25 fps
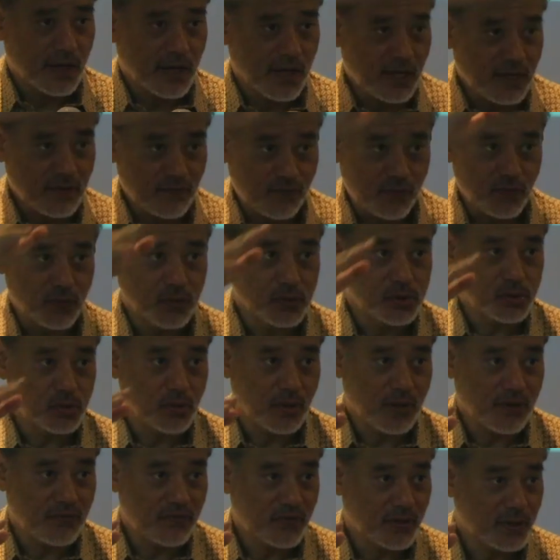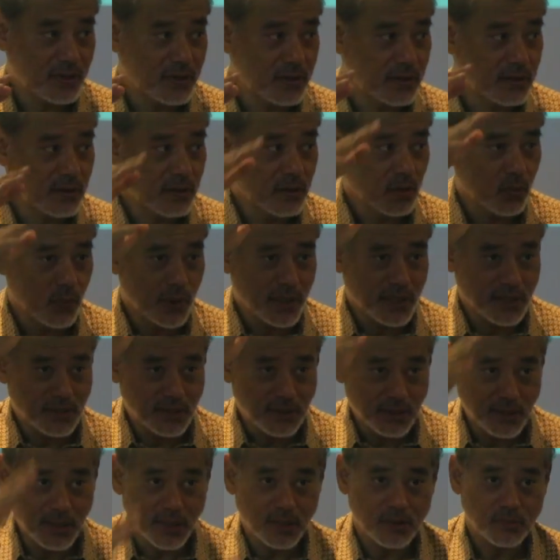aid flows to Africa
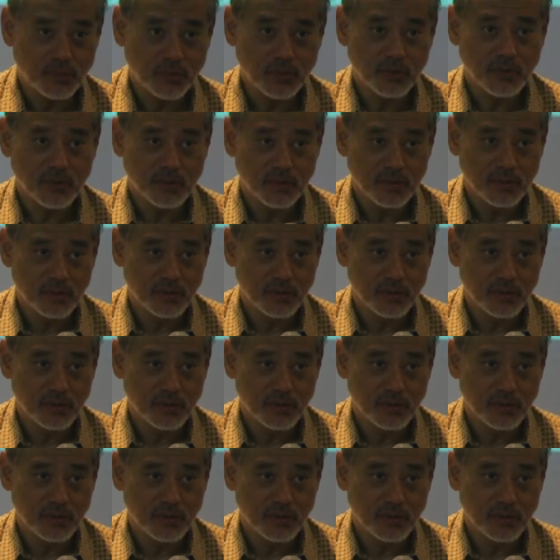went down,